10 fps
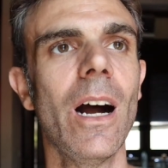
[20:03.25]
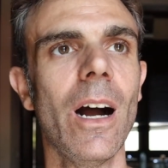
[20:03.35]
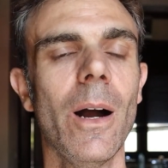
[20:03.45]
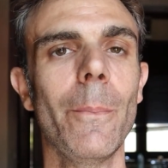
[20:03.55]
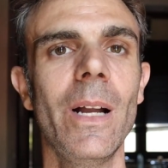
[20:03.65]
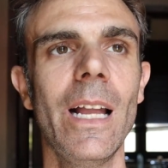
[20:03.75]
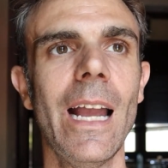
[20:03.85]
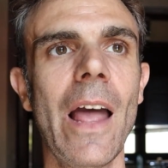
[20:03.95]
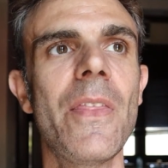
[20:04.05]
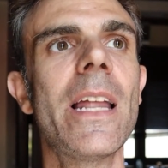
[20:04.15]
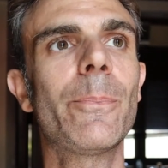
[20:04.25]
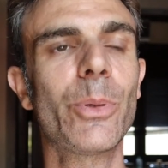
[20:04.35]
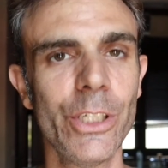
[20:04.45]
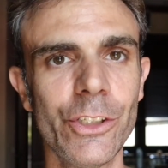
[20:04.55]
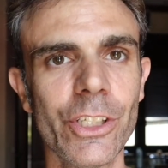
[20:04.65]
Um, and then
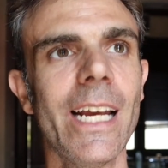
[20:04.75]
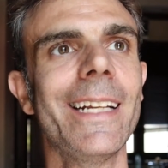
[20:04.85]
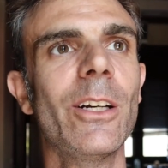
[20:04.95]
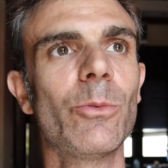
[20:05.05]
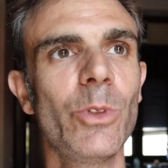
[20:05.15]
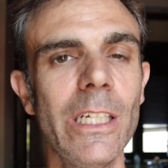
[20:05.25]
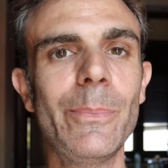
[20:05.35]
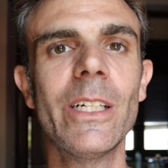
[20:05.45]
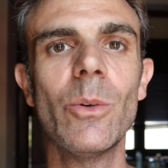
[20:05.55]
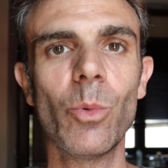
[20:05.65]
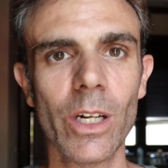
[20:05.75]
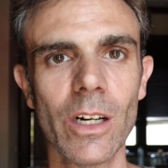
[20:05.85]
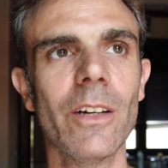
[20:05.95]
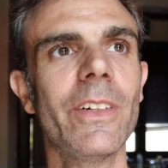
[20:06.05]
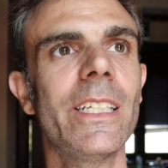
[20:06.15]
appreciating, you know, really being
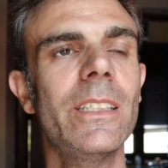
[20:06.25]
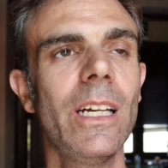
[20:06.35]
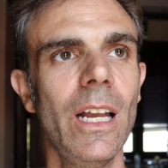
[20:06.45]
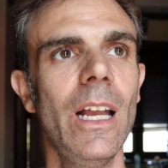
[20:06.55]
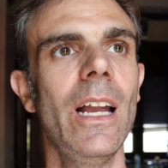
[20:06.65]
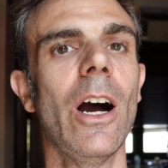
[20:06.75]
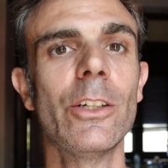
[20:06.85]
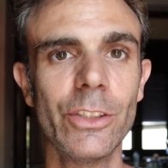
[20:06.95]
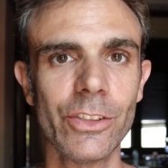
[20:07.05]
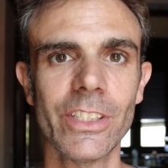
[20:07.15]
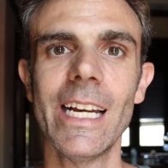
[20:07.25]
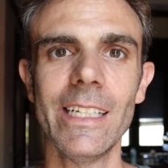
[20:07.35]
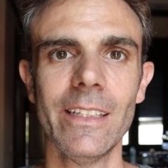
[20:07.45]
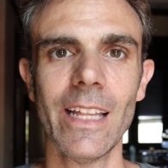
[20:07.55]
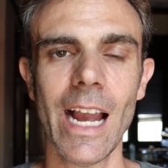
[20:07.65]
aware of and
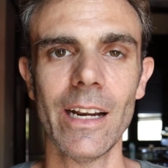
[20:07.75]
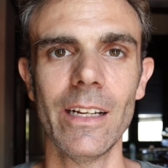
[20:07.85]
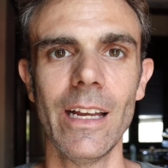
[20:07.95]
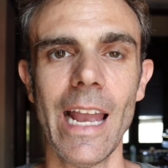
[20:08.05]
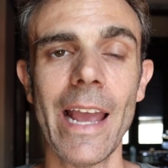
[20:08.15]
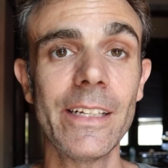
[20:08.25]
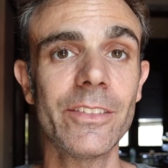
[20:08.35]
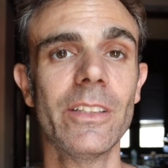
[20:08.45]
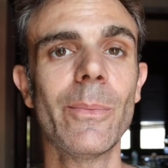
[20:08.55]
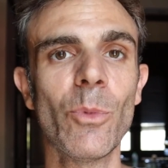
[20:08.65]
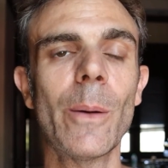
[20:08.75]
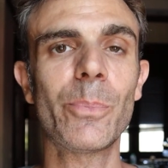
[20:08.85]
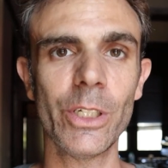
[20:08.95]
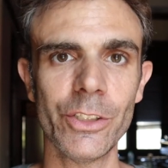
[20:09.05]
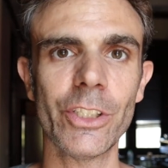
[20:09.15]
understanding that. And as the more
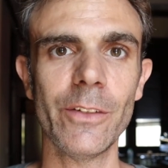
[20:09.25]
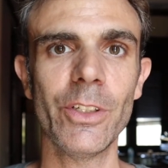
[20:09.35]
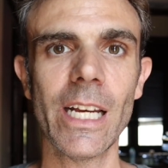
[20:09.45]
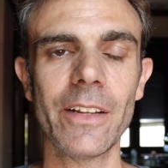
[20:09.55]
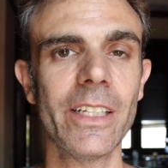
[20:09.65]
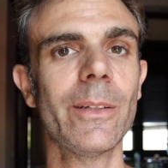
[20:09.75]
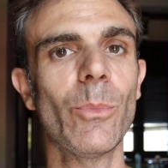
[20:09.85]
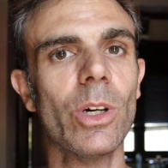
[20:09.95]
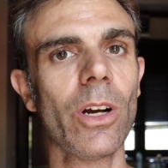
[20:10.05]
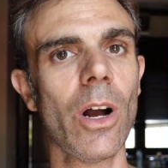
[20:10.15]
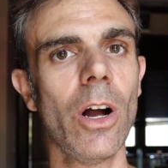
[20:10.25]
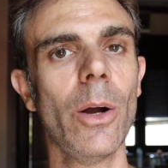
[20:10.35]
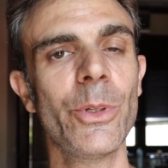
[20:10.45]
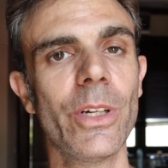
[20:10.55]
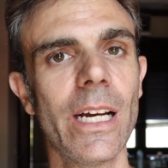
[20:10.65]
appreciative you get, I think the more
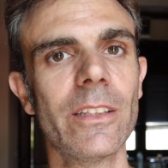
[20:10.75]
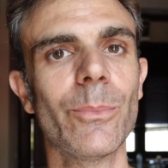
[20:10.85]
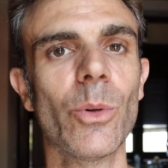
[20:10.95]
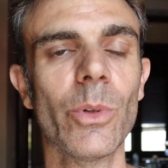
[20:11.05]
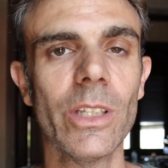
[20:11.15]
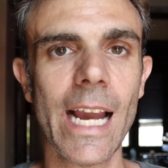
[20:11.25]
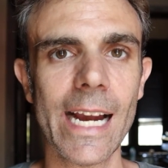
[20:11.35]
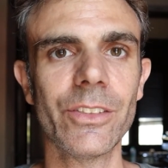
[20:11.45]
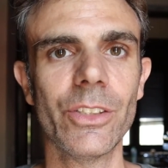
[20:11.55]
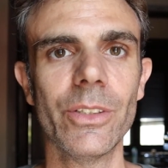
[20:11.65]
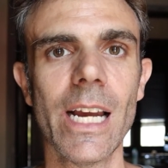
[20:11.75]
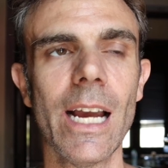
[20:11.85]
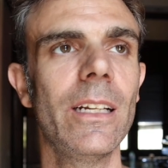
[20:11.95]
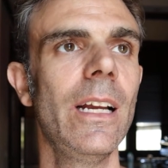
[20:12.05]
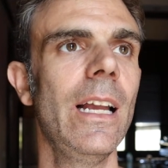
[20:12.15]
calm you get, the more relaxed you
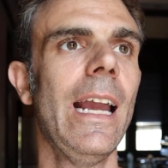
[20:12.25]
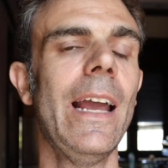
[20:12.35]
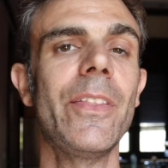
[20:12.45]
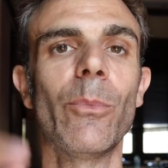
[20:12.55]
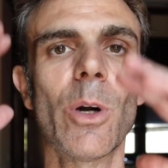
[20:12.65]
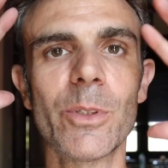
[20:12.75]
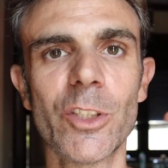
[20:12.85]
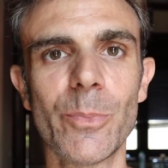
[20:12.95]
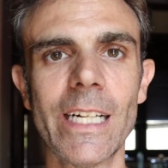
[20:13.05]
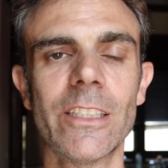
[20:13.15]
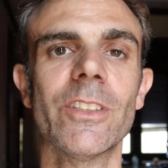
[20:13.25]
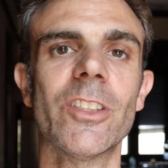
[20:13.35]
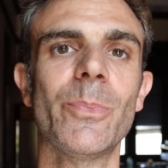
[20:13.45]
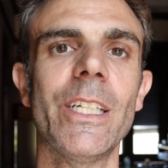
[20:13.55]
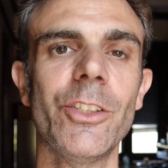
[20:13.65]
get, and the more perspective and
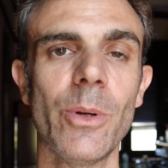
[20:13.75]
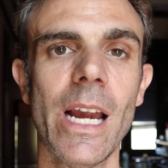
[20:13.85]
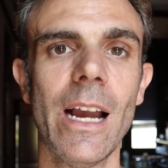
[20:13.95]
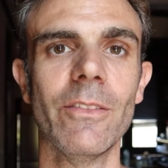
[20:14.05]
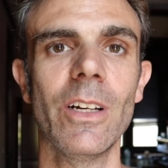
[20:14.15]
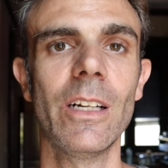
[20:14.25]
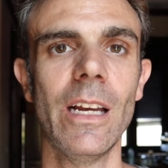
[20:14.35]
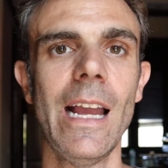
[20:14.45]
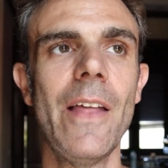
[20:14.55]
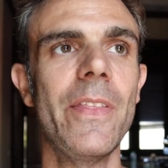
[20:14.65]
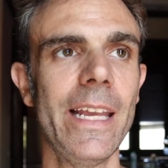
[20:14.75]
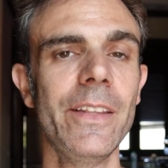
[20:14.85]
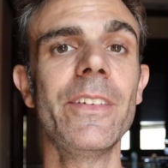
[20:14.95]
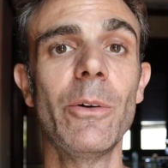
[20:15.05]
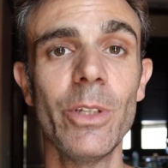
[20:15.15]
space you have. And
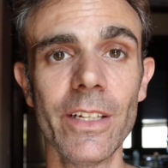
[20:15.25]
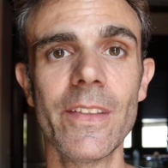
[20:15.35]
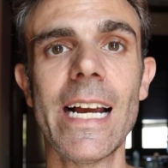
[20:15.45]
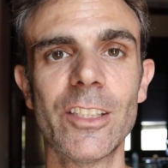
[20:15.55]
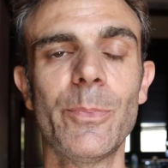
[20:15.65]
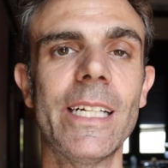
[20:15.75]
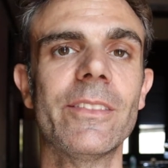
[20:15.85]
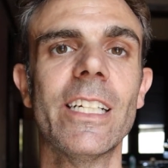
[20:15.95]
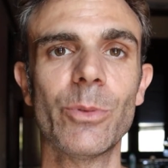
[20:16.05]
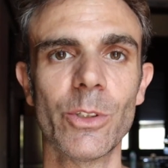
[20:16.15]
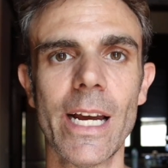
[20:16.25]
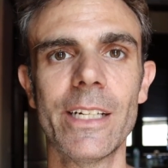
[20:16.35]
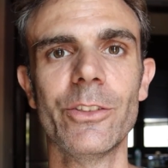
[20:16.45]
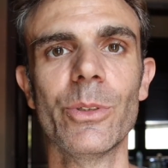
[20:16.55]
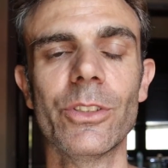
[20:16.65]
in, within that space, that's when
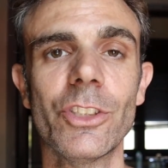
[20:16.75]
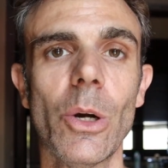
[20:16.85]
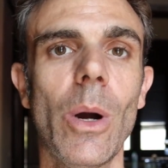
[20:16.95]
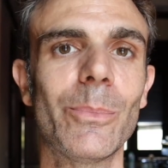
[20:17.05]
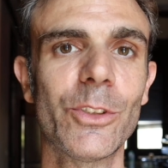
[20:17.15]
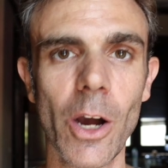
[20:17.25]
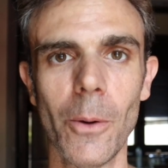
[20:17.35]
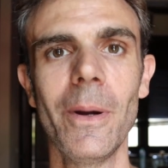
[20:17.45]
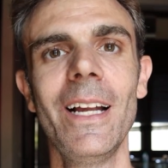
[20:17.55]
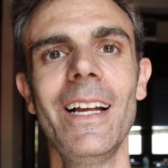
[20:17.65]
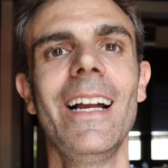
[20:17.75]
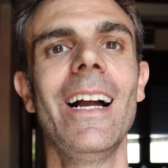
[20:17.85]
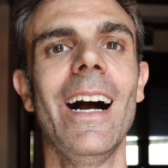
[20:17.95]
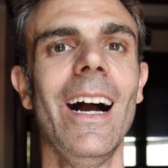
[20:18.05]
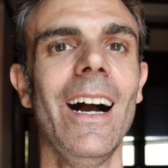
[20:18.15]
gratitude can show up. So
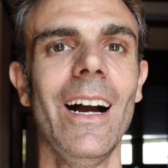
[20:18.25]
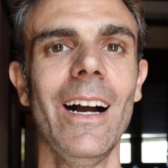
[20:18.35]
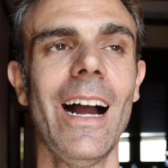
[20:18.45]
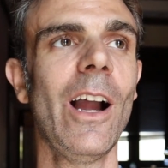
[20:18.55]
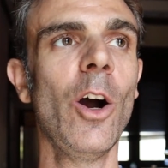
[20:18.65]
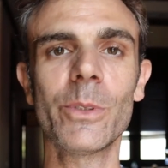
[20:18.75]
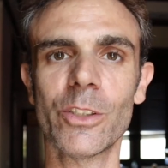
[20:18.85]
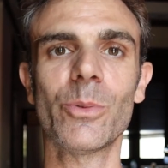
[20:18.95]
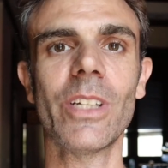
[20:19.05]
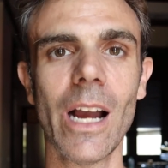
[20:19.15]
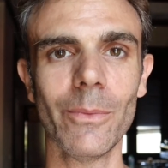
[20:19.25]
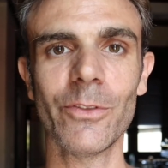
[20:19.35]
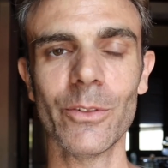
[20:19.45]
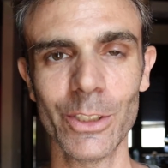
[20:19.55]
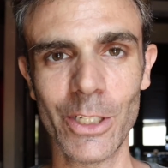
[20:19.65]
uh, I hope this was
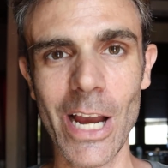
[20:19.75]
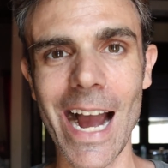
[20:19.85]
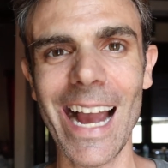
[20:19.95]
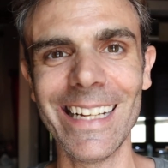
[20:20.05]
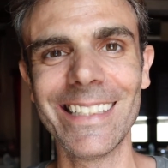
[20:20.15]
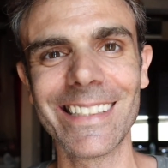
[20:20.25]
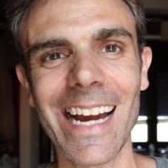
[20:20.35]
helpful to you guys.